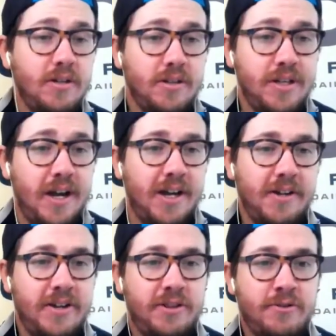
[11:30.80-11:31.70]

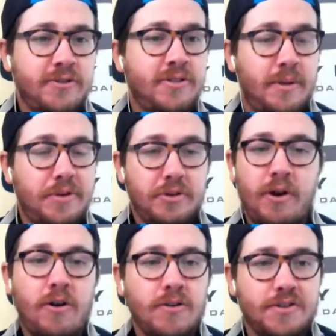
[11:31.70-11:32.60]
Yeah, there's. I mean, there
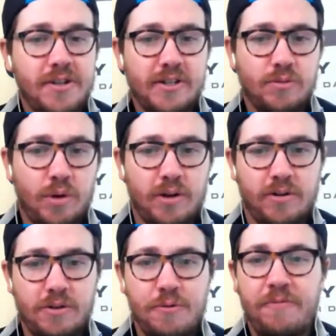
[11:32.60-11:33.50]
are slates where
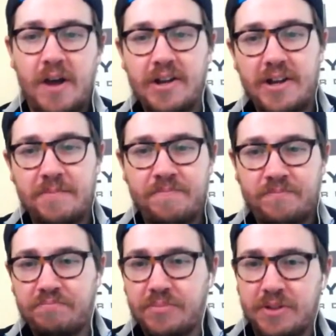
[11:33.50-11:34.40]
you fade him,
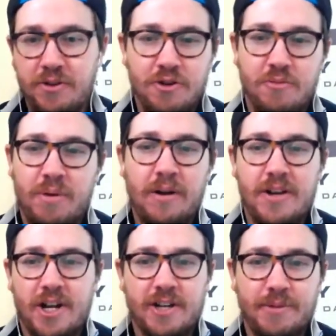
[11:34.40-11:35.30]
you're, you're probably
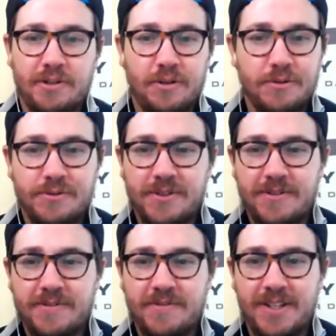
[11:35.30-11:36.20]
not coming close.
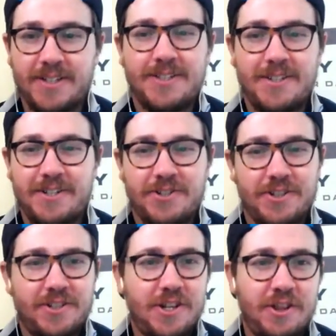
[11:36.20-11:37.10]
That's right. It's
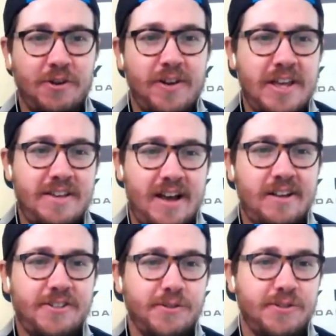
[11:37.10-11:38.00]
just there. He
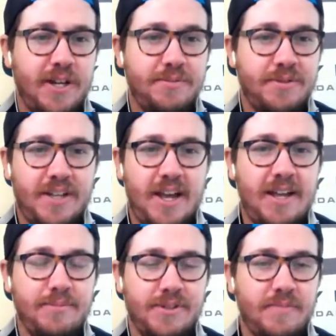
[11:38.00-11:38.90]
has those types of
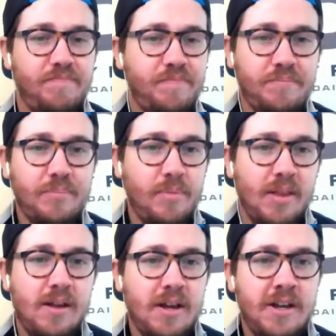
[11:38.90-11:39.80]
games, and,
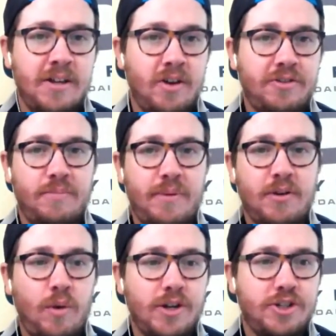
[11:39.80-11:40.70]
and you know, I think the big
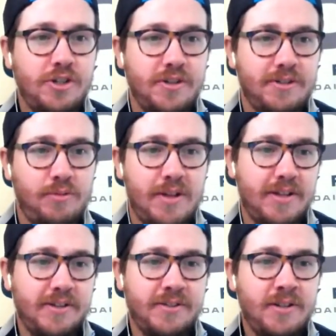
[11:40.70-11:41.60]
question this week
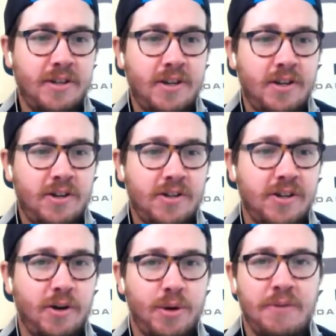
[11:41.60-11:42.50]
is, you
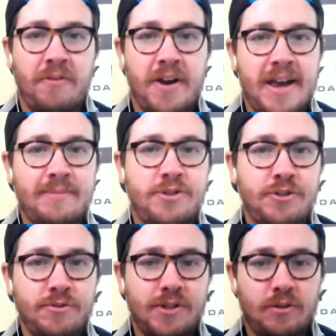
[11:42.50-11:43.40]
know, if I am
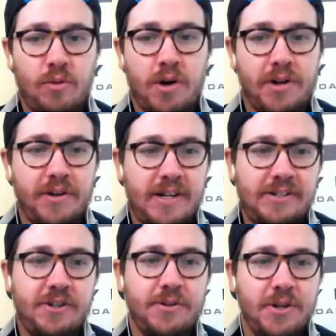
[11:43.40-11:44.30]
choosing one,
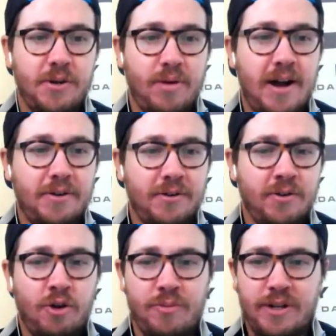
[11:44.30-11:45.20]
Antonio Brown or
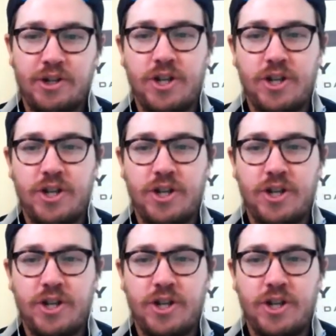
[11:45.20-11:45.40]
OBJ,